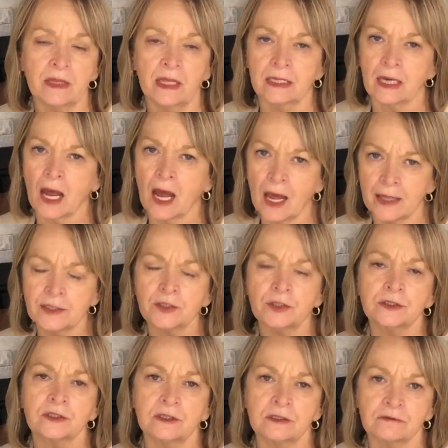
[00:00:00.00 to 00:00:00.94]
that I
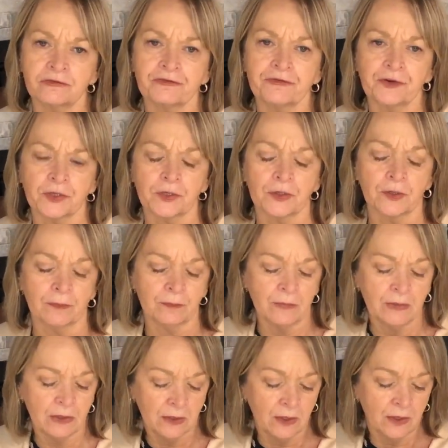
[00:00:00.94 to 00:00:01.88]
could confirm
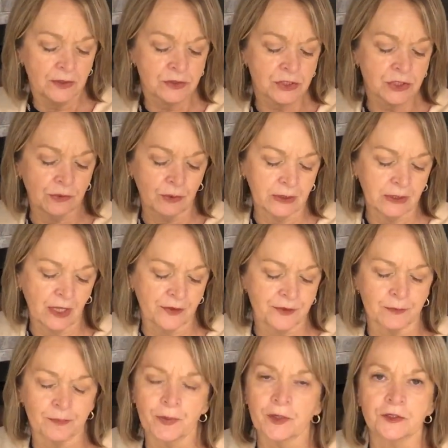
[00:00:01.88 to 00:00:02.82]
to
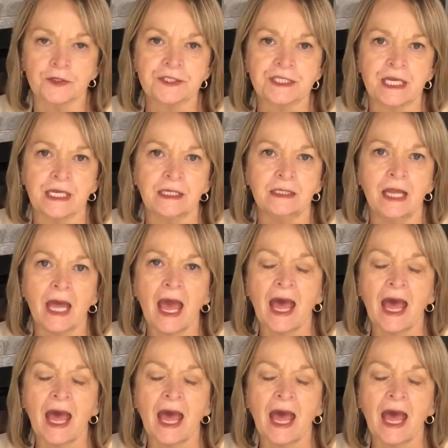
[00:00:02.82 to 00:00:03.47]
another person?